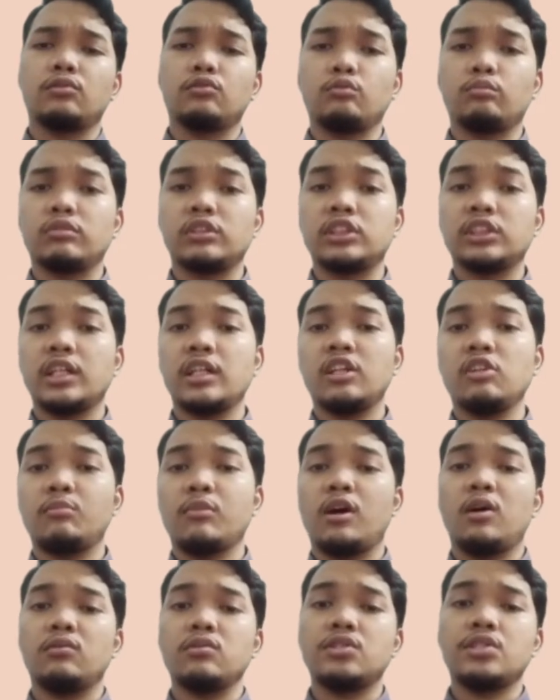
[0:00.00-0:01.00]
to present
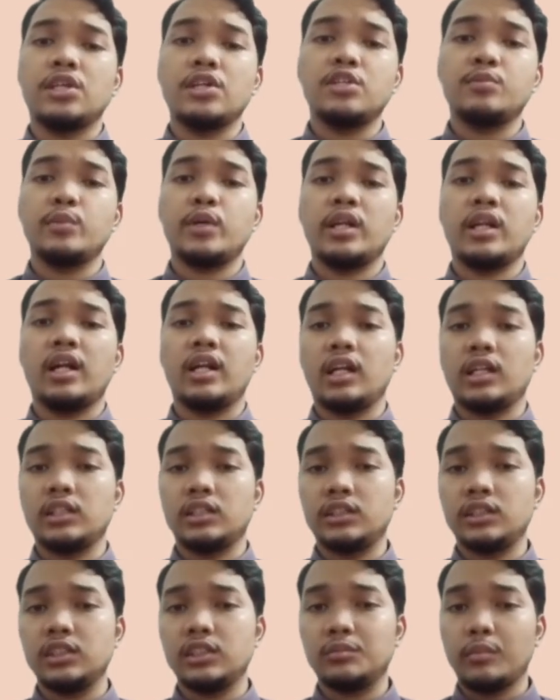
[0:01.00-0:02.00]
about Salesman
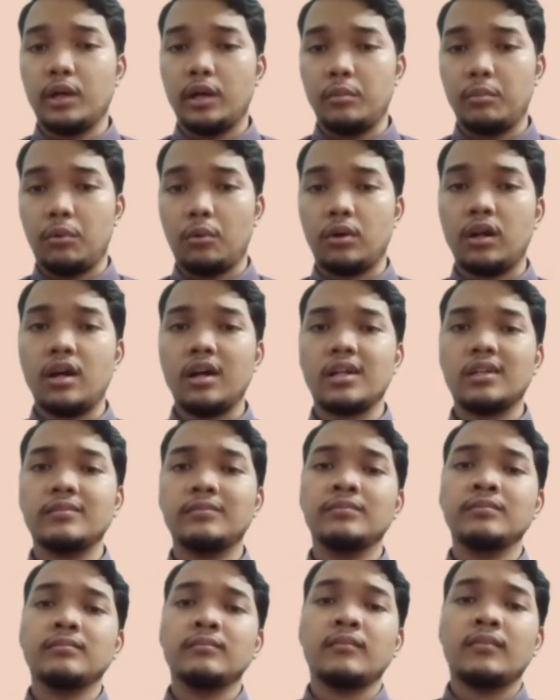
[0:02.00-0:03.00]
Analysis by product
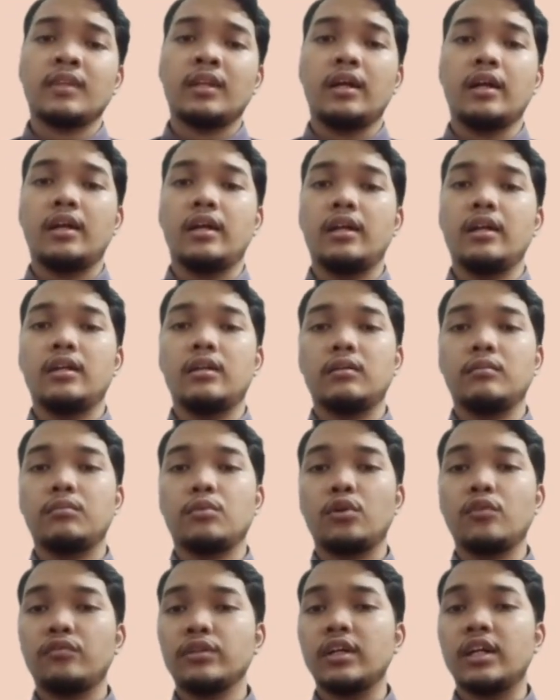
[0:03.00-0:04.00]
and
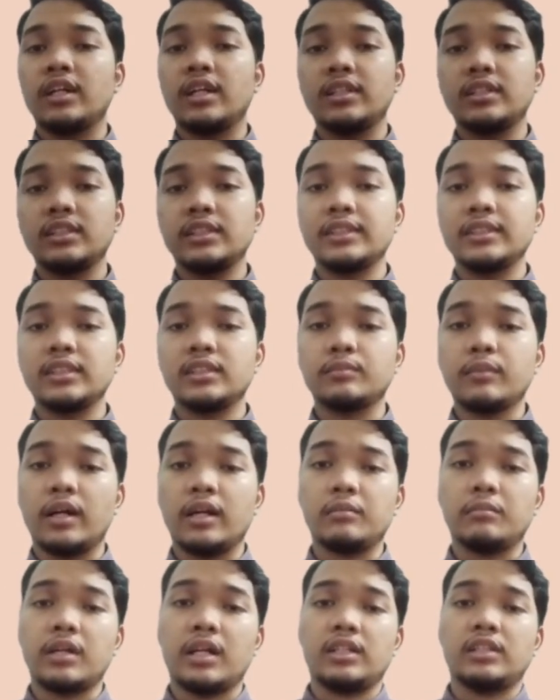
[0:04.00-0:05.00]
Profit Analysis
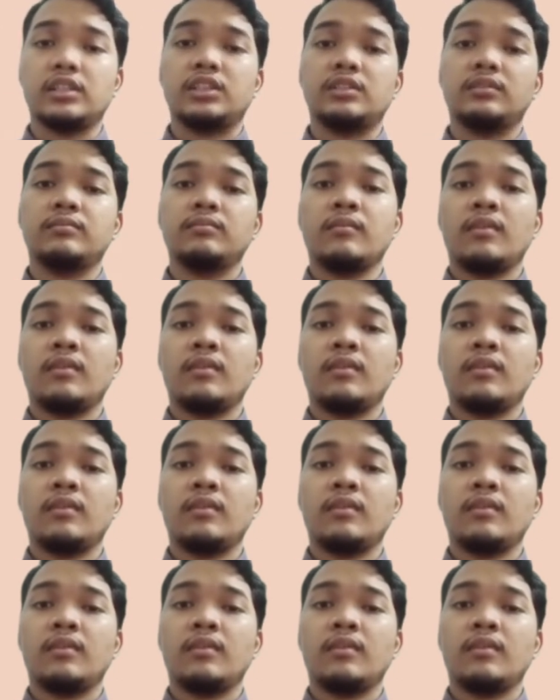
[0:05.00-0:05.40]
by branch.